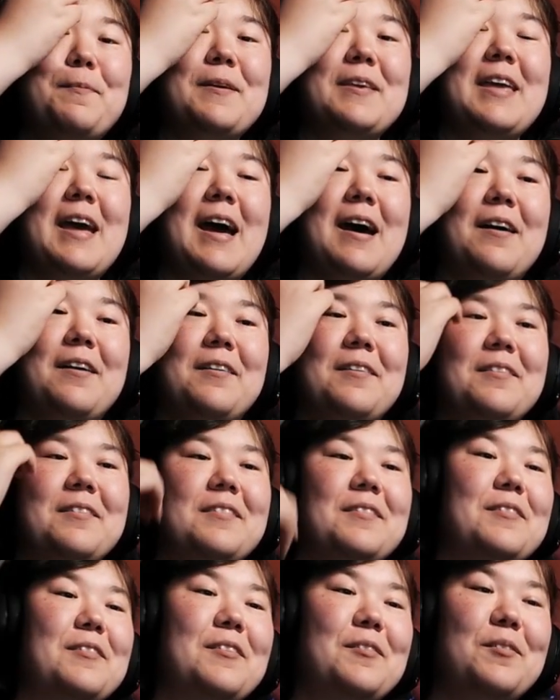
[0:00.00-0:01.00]
yeah.
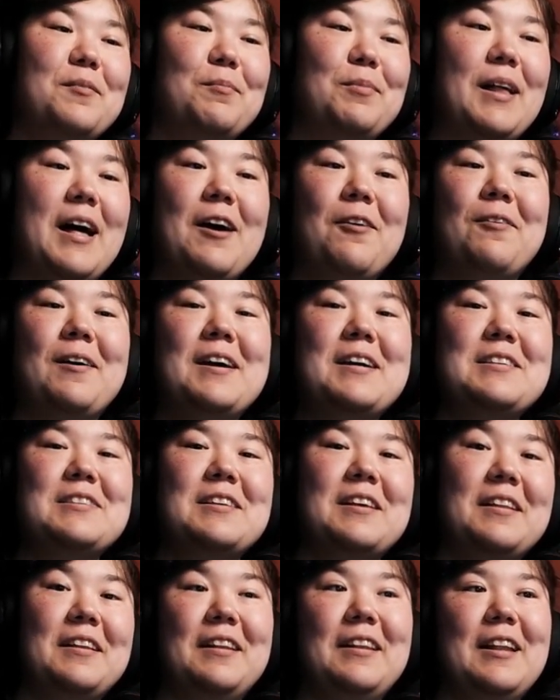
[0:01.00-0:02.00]

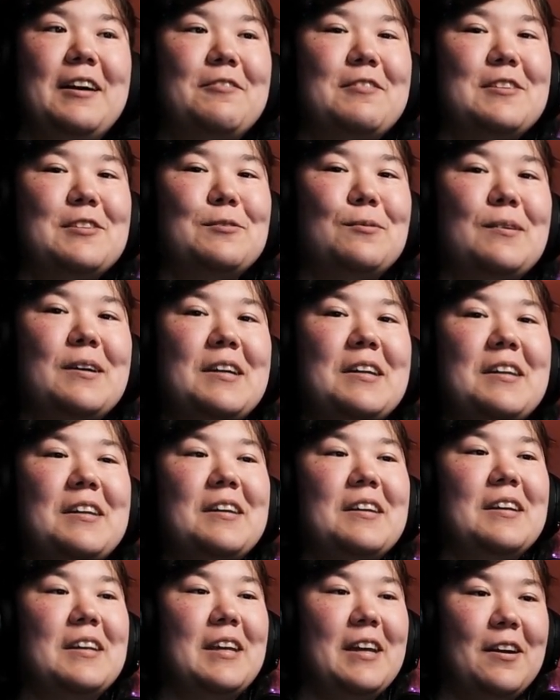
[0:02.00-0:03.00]
Plot-wise, love this
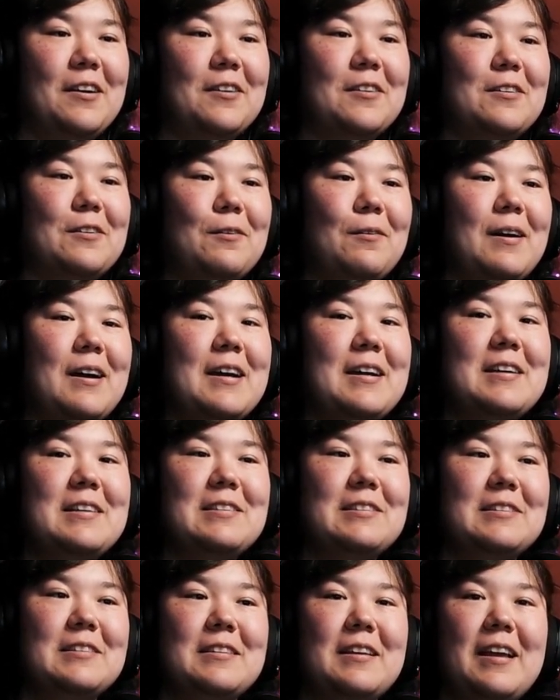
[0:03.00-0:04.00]
one.
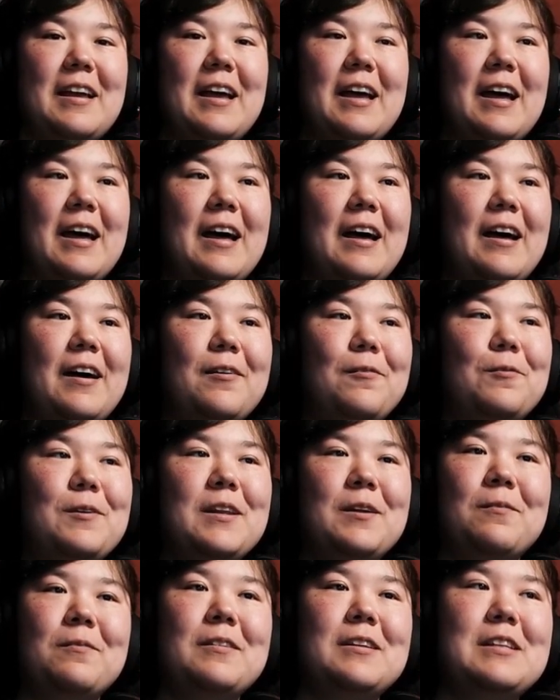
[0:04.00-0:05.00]
Character-wise, we
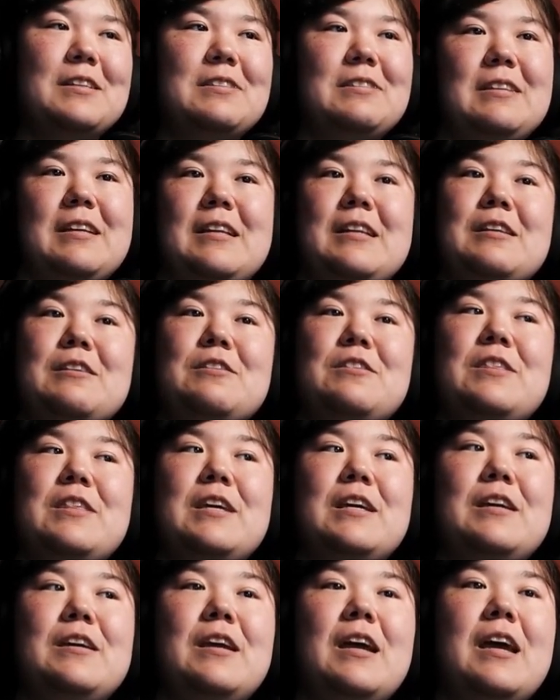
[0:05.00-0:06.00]
didn't really see we
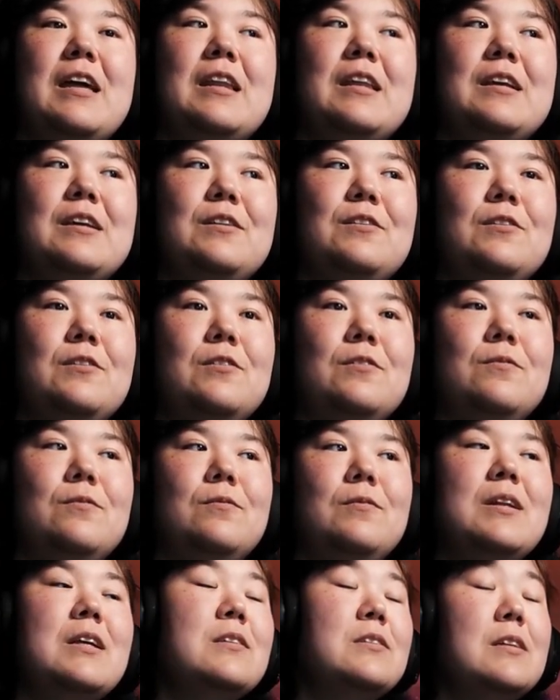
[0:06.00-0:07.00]
didn't
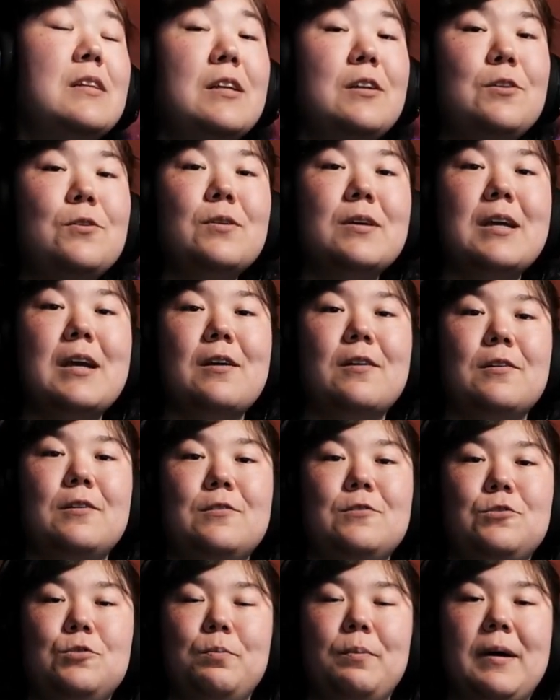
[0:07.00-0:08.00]
see any new
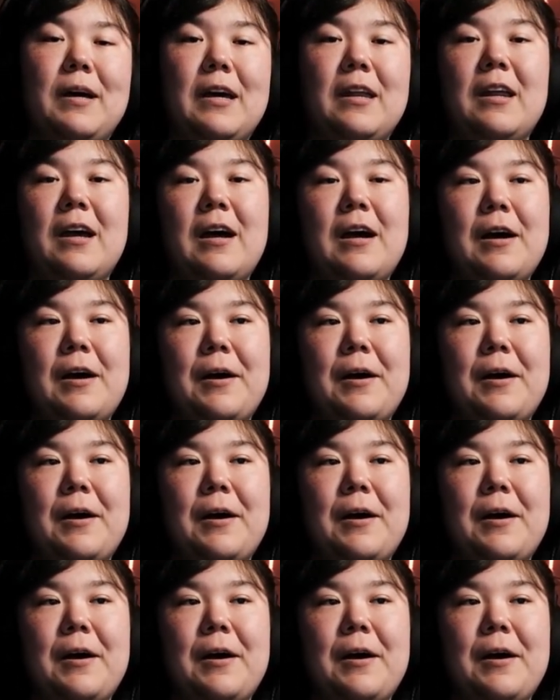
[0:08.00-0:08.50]
characters, but,